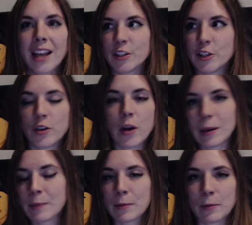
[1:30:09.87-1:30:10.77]
Do you know how
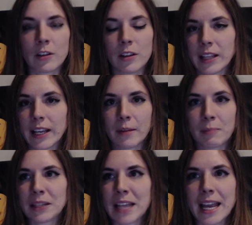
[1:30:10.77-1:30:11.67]
many people like
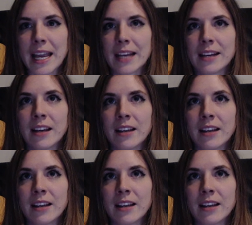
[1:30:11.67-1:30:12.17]
played